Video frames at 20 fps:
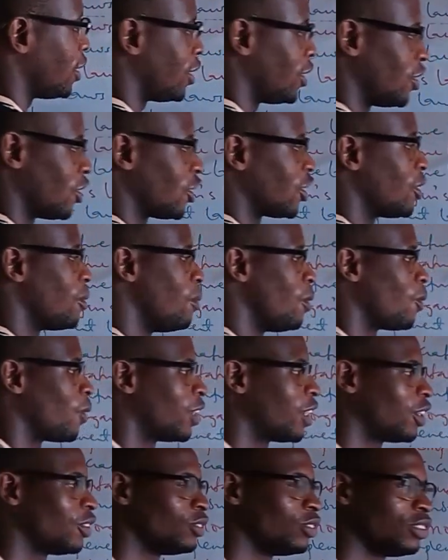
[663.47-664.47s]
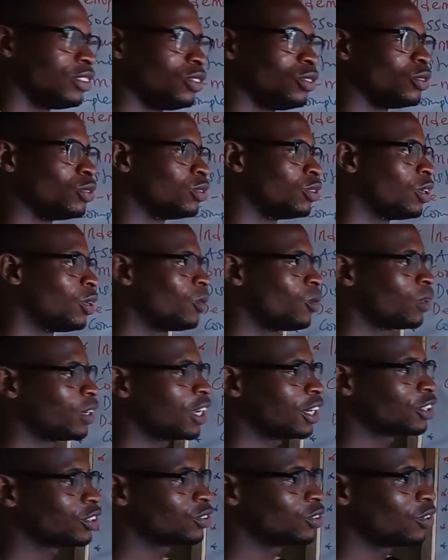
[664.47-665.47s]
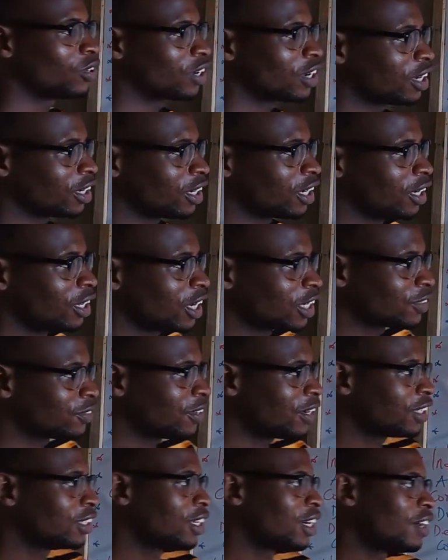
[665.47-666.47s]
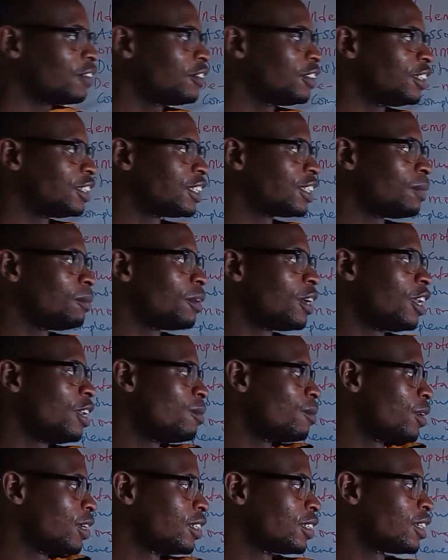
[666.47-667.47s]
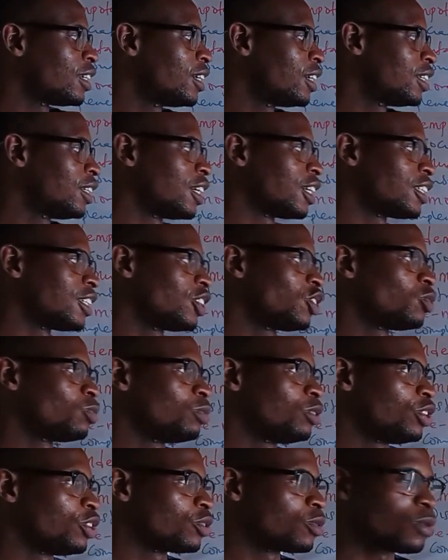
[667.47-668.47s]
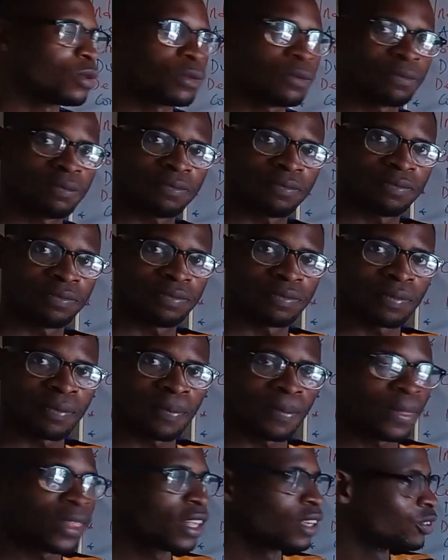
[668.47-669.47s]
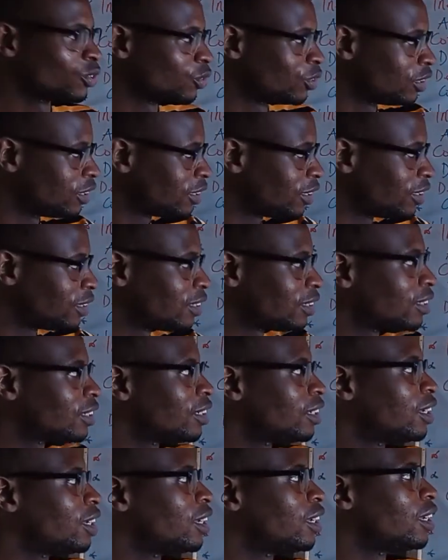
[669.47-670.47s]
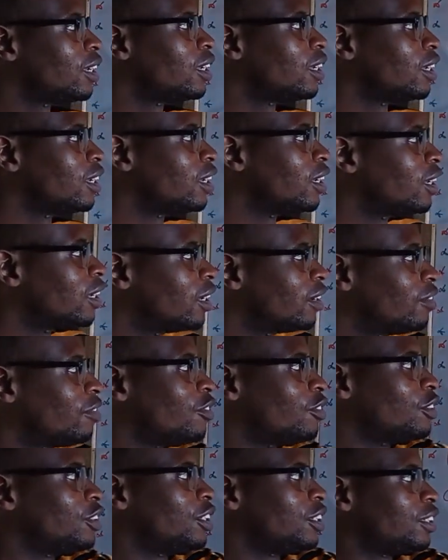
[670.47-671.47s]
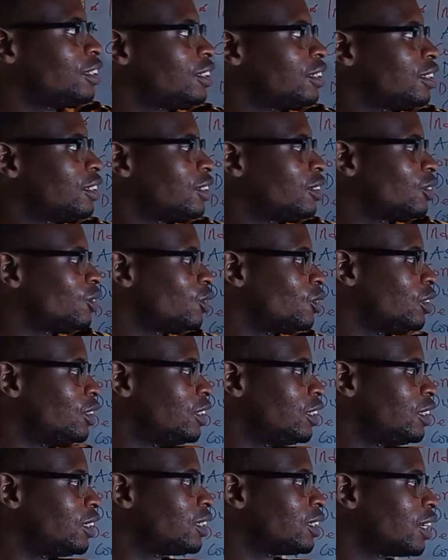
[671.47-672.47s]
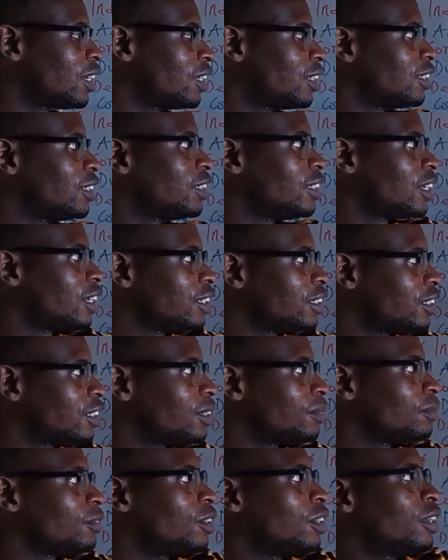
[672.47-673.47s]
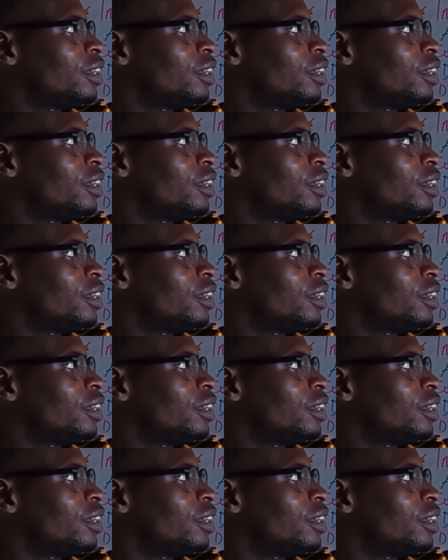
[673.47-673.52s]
It doesn't mean whether it's not organized. As far as they're having the same element, they are said to be equal. So this is for this. So this and this, they are the same.